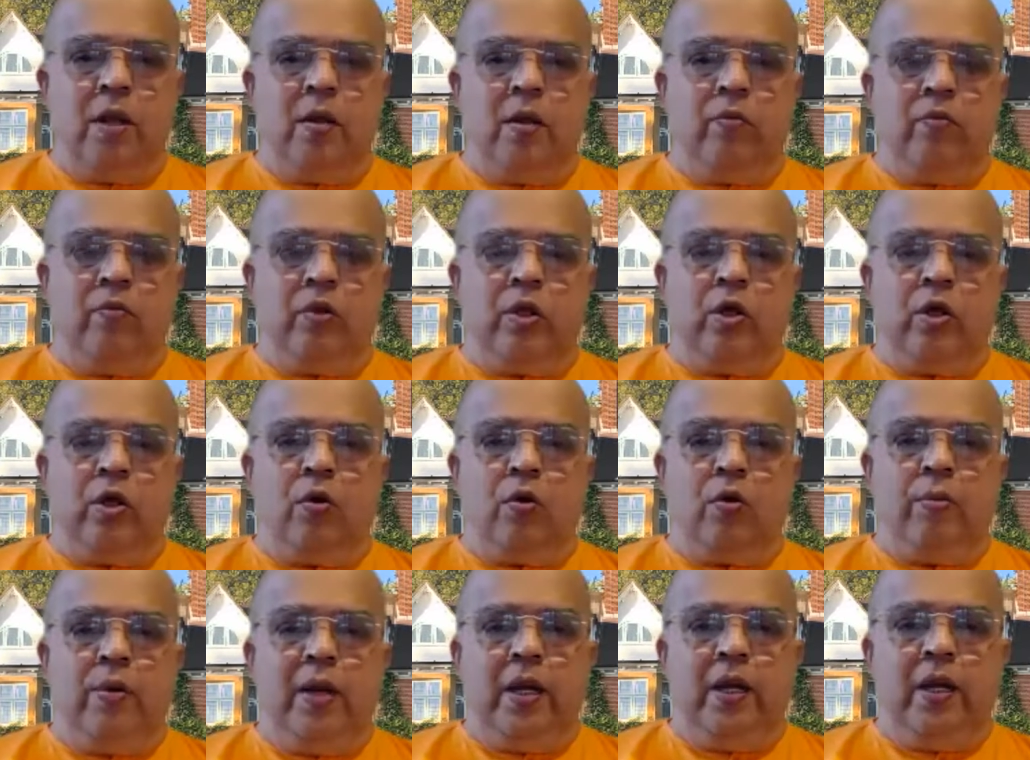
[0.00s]
without
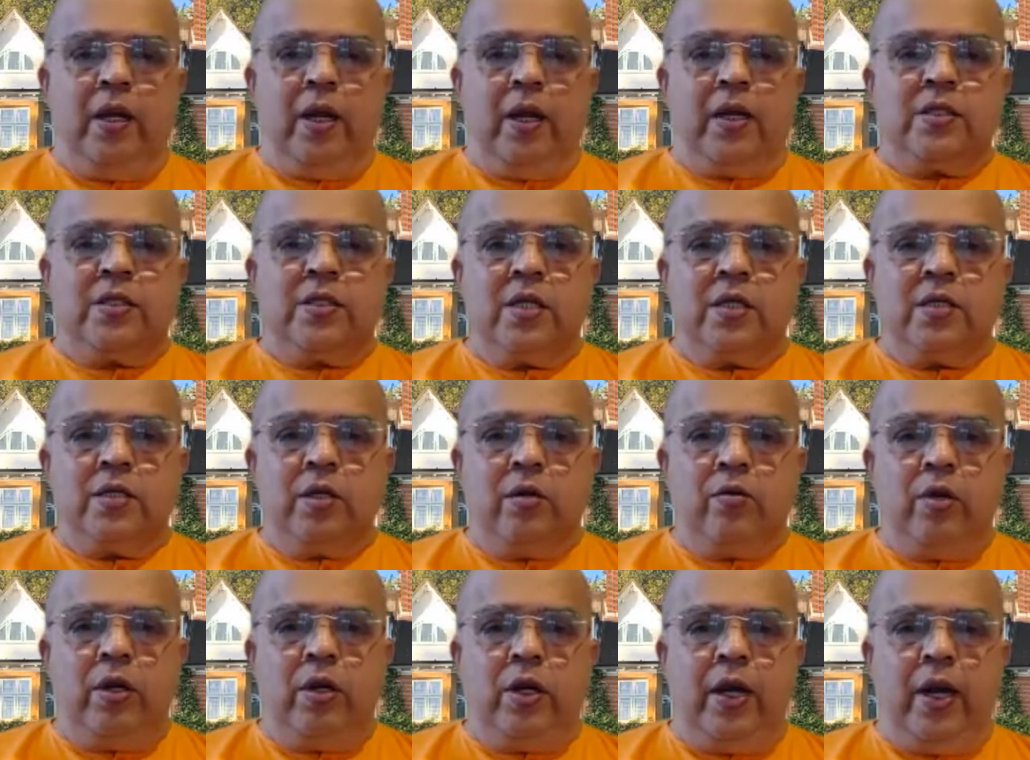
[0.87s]
being
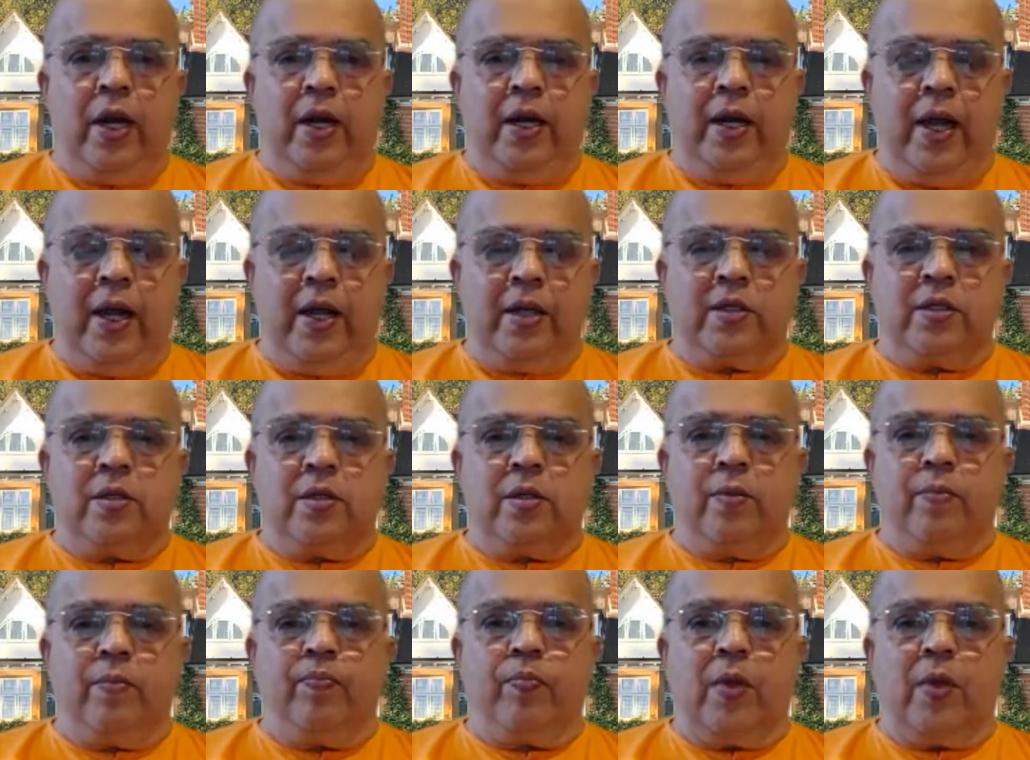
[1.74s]
excessively attached,